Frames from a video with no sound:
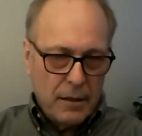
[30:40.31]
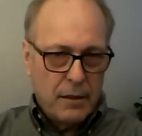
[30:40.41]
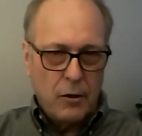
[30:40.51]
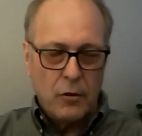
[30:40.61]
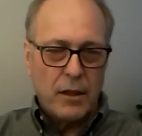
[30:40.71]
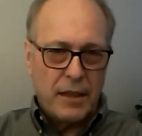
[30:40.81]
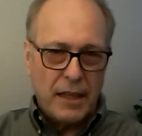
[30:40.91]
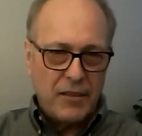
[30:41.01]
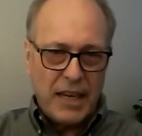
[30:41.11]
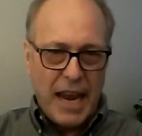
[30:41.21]
do the
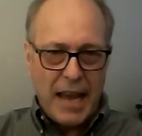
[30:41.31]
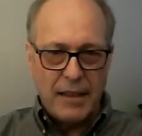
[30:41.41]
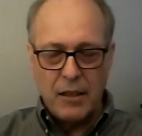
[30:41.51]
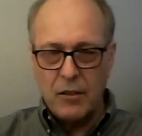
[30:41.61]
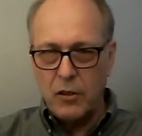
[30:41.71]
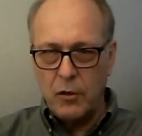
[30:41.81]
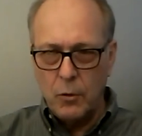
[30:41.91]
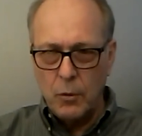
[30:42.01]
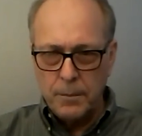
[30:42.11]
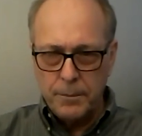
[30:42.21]
things he had to
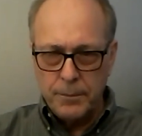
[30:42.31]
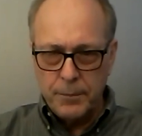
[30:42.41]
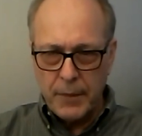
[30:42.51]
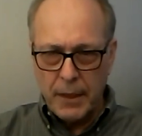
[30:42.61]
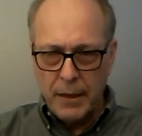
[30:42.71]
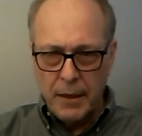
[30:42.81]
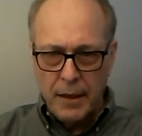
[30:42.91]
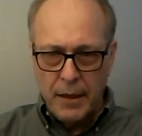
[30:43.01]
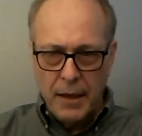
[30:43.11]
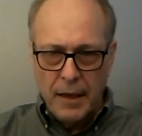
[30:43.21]
do.
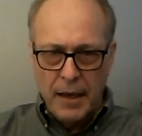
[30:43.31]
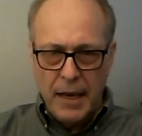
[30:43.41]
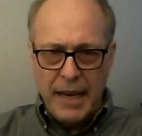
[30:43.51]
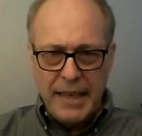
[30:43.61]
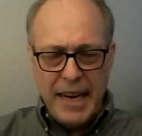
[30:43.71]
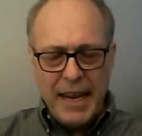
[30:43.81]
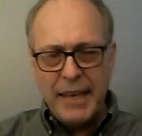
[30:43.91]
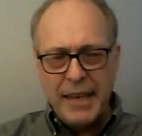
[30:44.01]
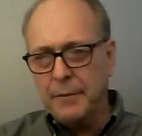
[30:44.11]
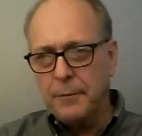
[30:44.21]
And then